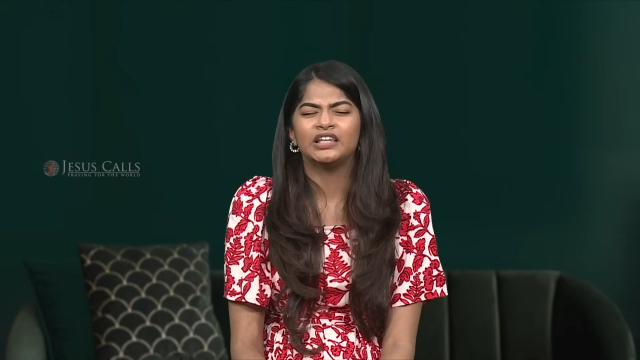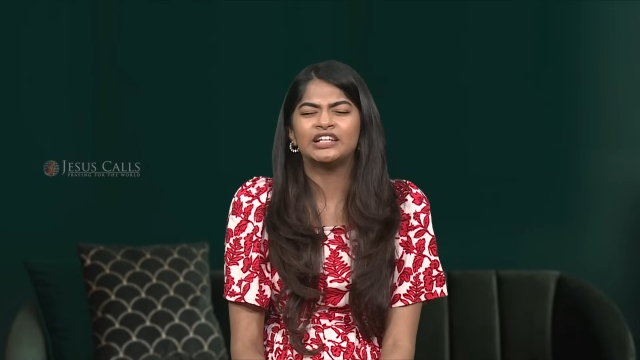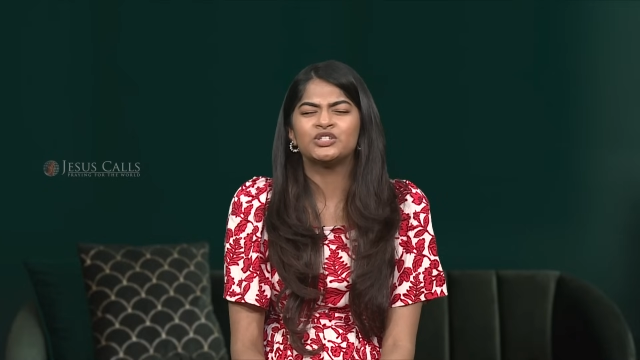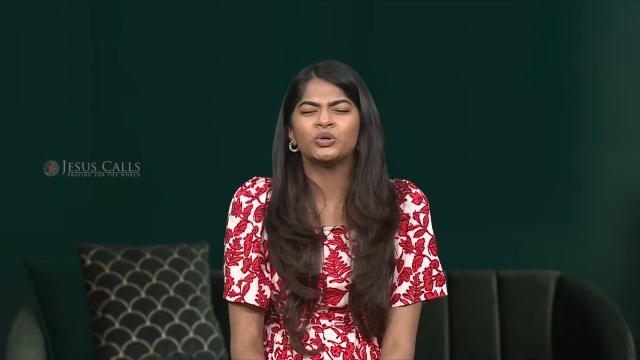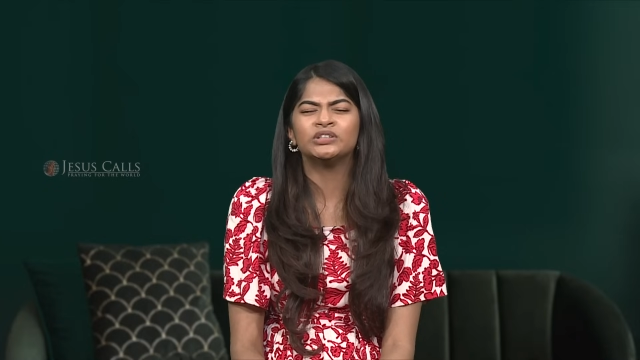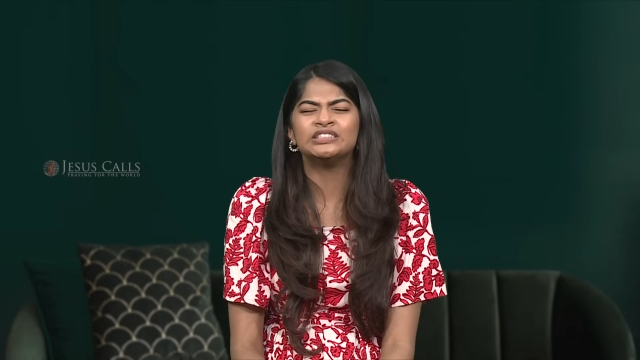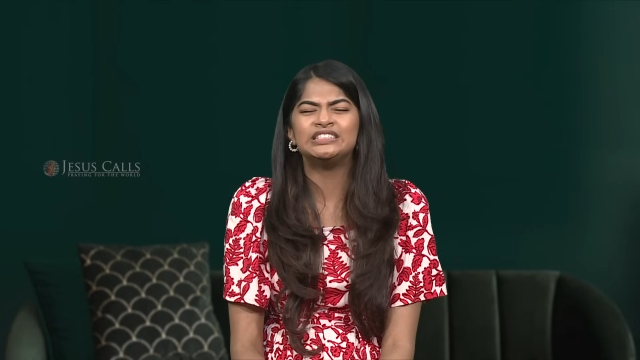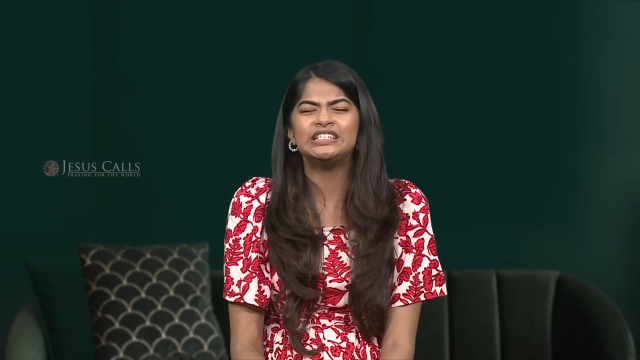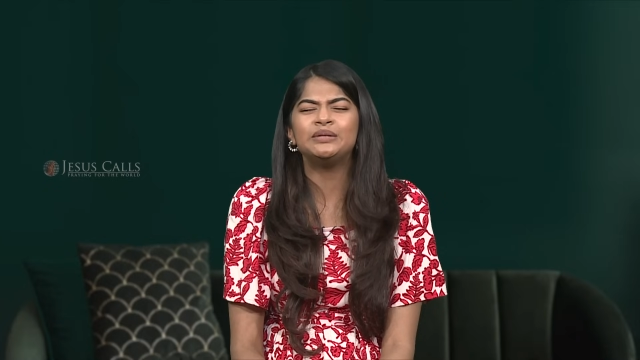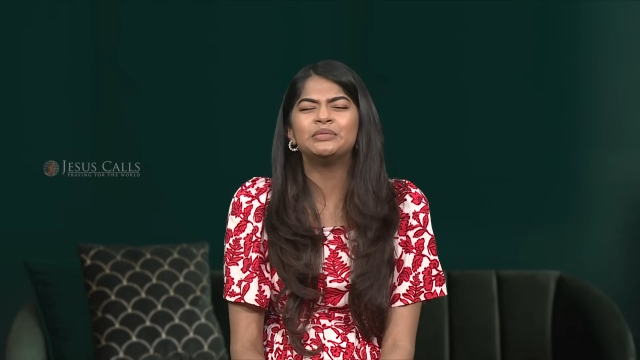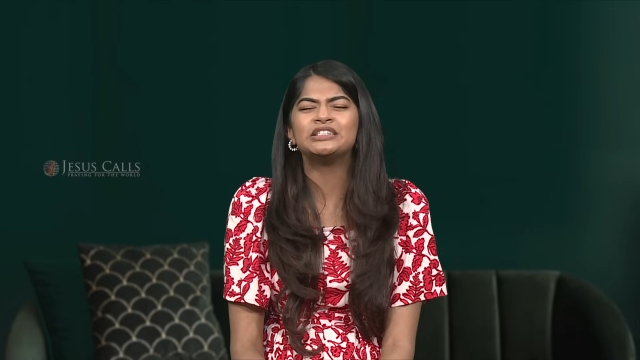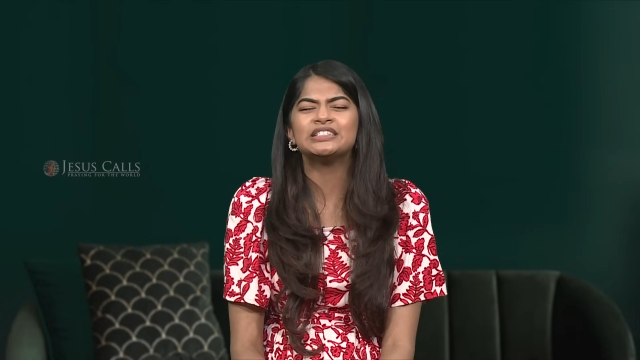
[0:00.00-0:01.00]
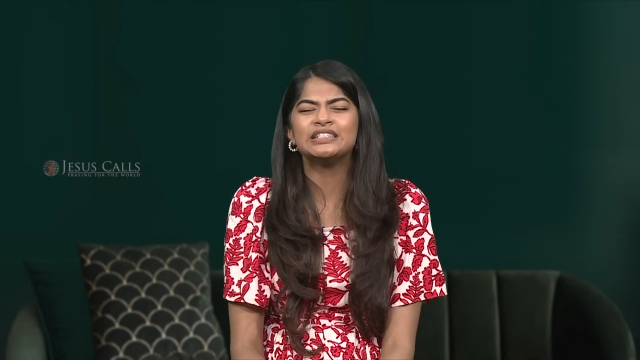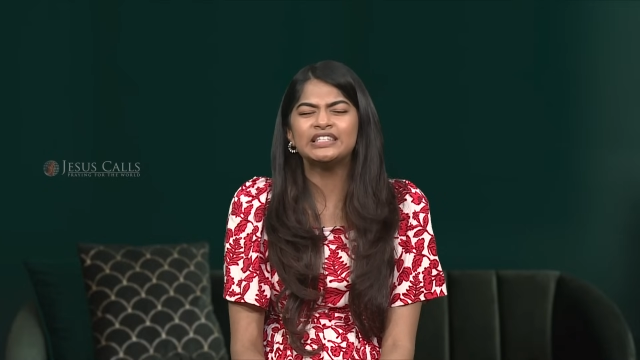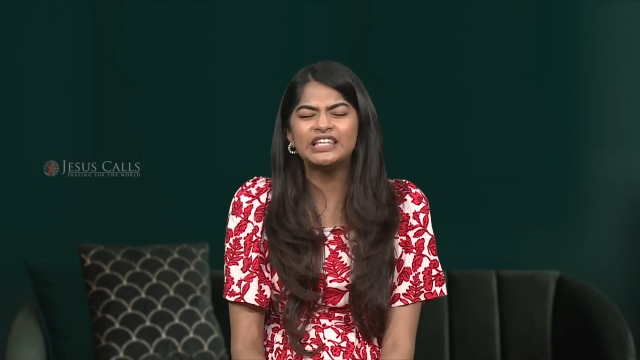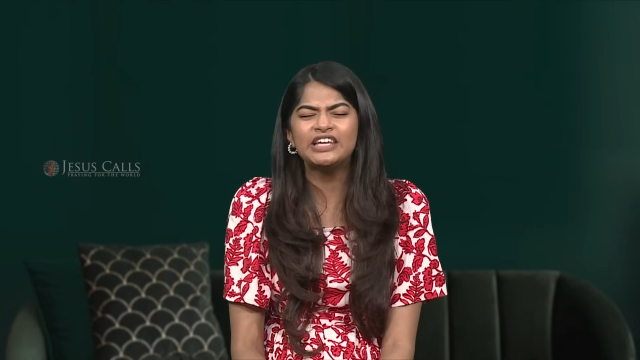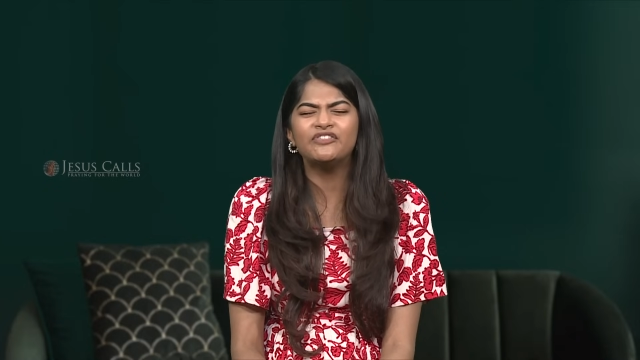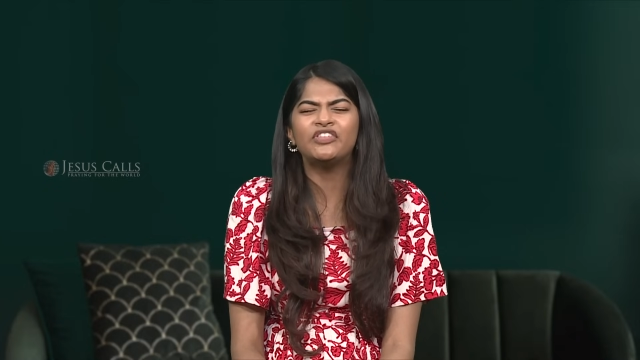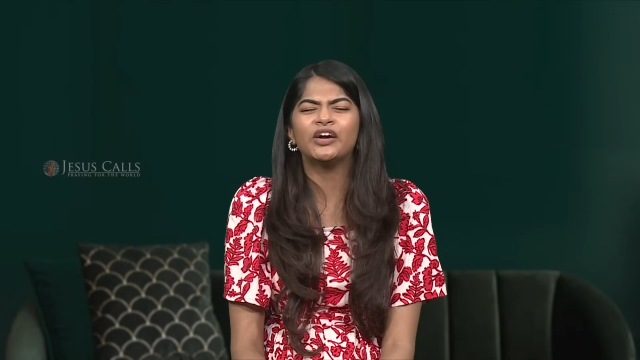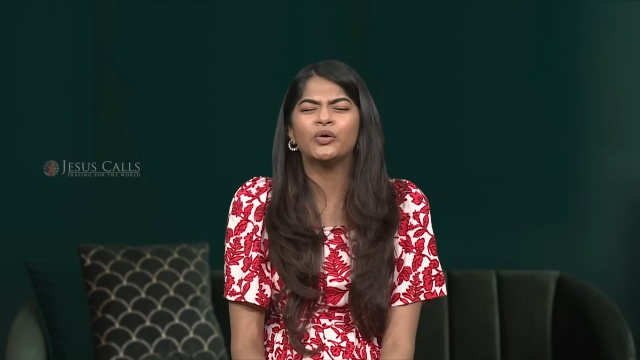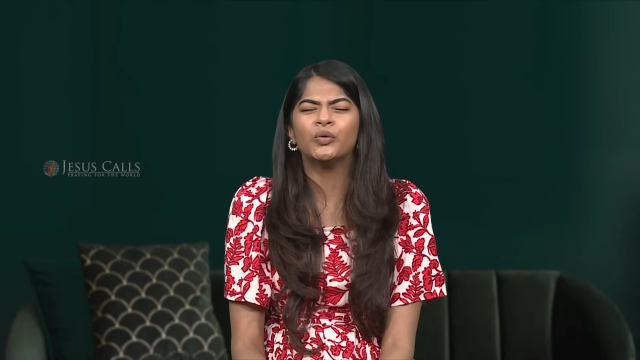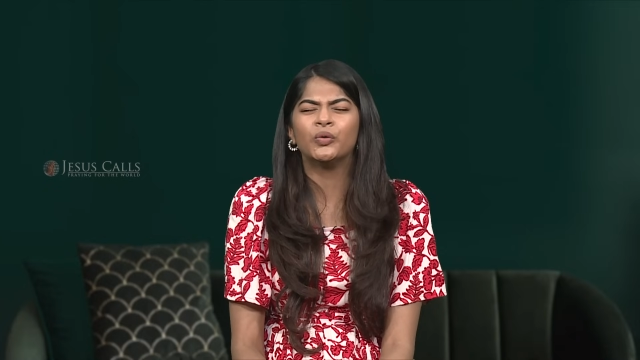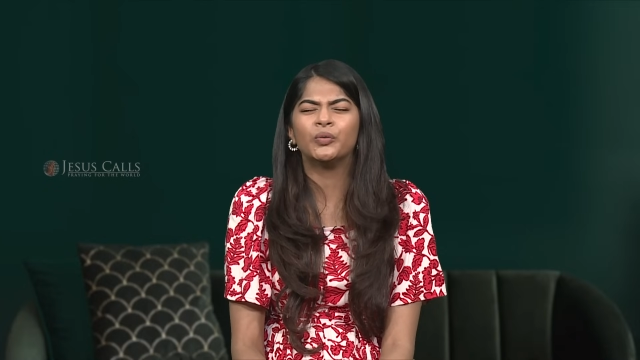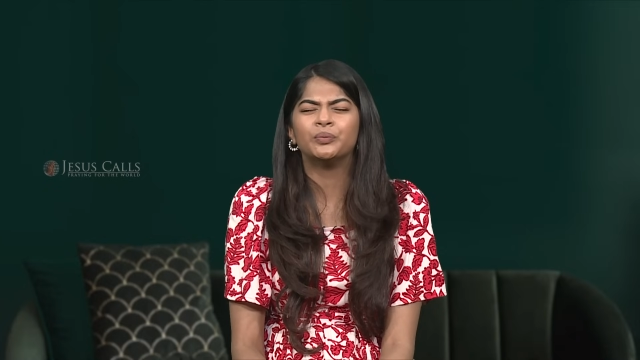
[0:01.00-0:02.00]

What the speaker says: Let all the demons leave their home.